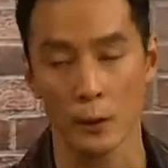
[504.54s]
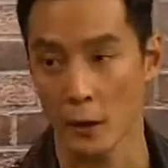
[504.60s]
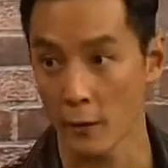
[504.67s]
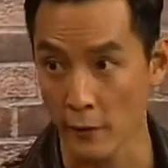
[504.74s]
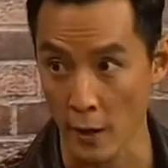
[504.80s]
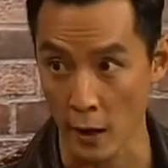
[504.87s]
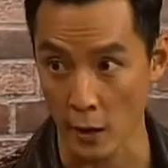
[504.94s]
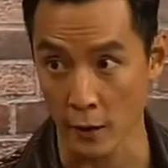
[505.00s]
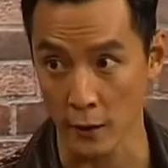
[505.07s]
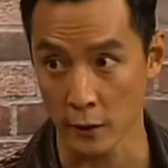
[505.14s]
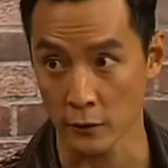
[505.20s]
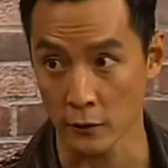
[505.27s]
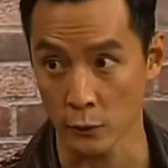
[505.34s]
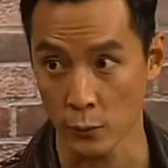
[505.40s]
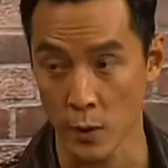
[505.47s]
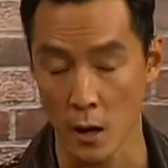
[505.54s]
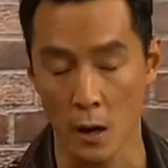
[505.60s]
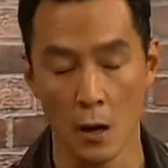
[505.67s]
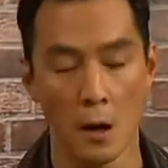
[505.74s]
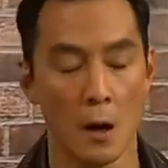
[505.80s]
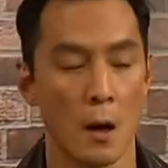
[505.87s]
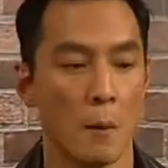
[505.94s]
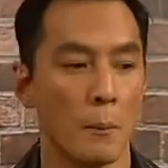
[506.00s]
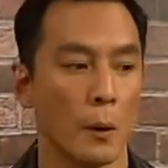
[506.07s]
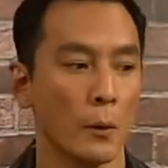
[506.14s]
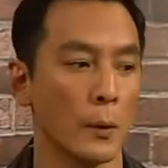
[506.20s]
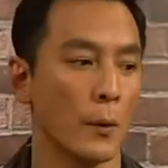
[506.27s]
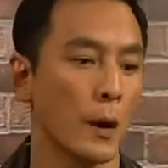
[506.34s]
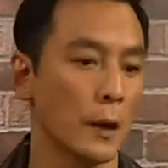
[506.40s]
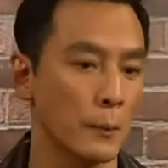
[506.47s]
love that audience as well, but
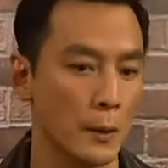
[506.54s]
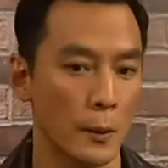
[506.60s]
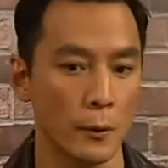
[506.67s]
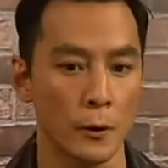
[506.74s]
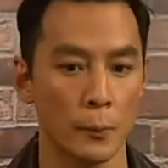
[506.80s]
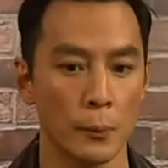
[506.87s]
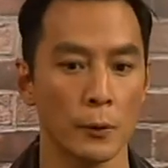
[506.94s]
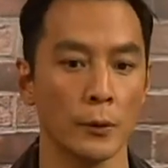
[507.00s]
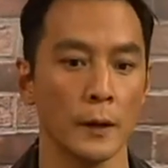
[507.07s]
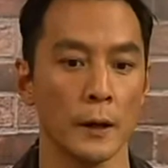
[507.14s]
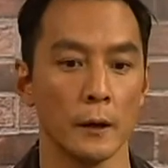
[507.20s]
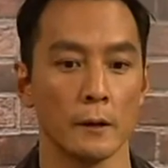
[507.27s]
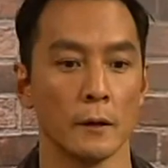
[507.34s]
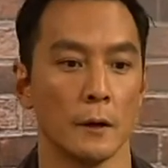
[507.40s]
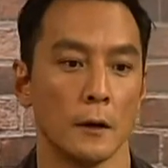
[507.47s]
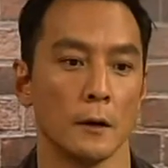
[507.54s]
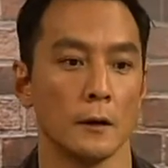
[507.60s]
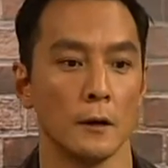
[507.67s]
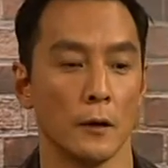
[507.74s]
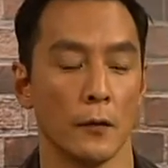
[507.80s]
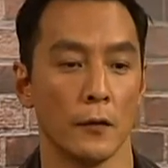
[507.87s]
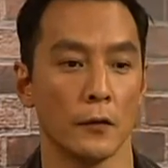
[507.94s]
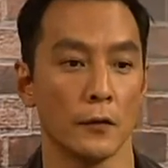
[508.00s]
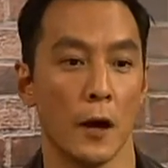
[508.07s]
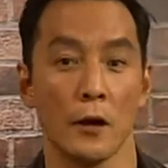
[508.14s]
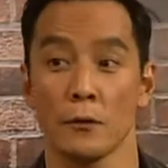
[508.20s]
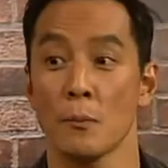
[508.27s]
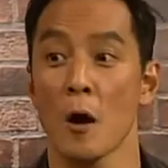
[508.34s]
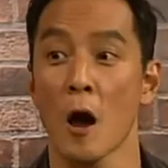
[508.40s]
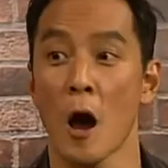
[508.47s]
we want to be able to pull in this
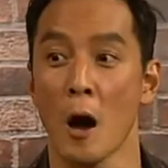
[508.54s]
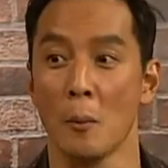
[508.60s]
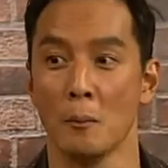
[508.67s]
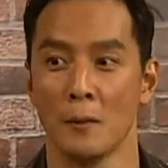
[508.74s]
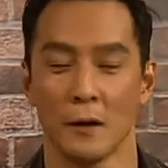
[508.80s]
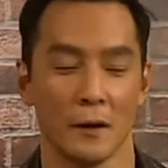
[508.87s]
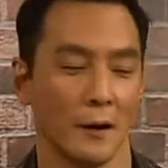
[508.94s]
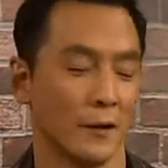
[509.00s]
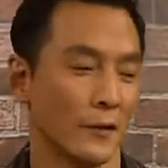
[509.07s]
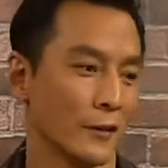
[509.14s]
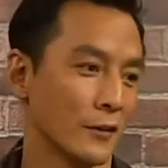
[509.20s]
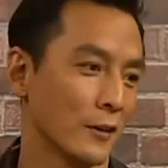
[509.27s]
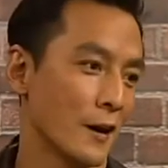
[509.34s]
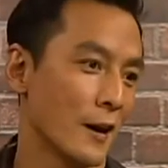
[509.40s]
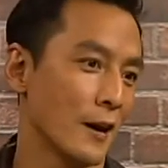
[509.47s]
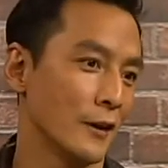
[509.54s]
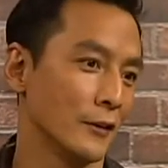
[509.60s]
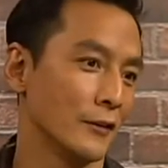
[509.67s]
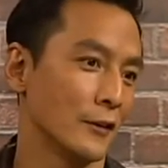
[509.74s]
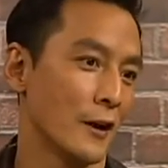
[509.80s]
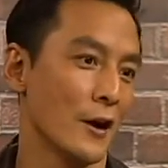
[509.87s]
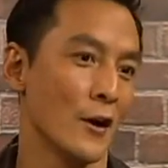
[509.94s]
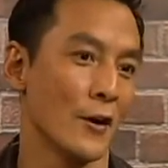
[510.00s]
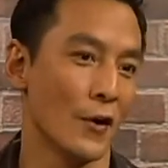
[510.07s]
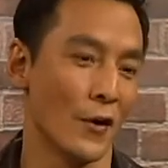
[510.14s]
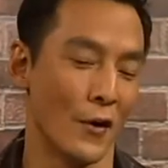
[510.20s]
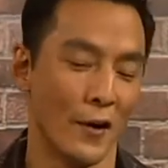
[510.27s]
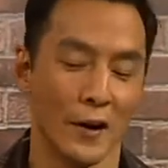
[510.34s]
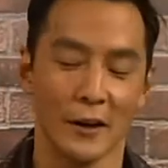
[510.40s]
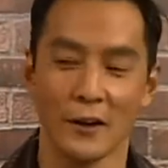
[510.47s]
guy's mom and this guy's uncle,
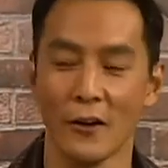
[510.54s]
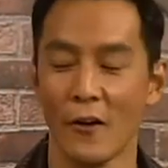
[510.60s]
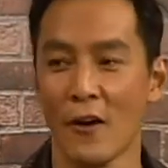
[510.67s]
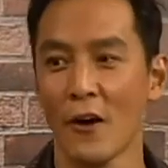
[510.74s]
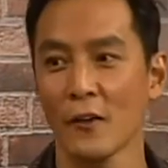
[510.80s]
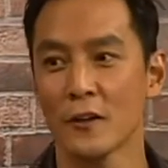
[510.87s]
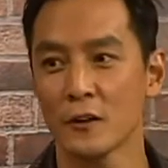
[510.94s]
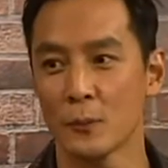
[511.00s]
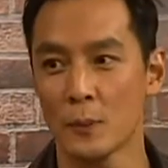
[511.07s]
all these